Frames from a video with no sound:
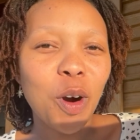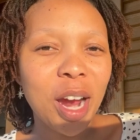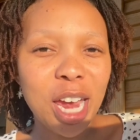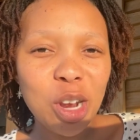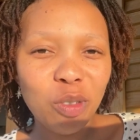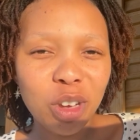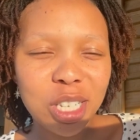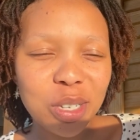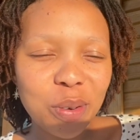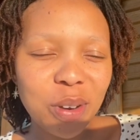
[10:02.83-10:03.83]
our
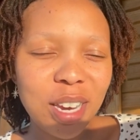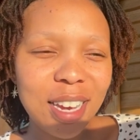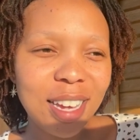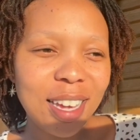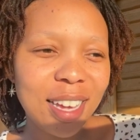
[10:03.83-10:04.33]
anniversary,